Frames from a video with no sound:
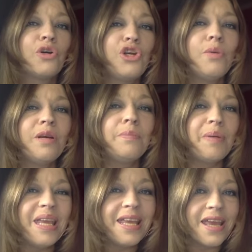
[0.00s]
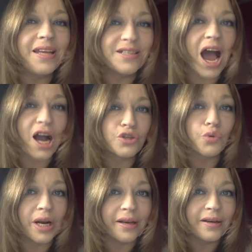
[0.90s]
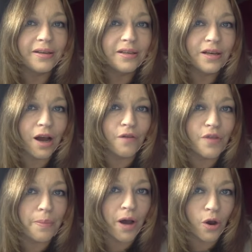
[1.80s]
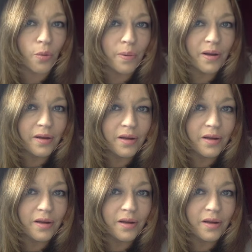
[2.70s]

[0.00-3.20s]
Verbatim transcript: human being doctrine of the Pope.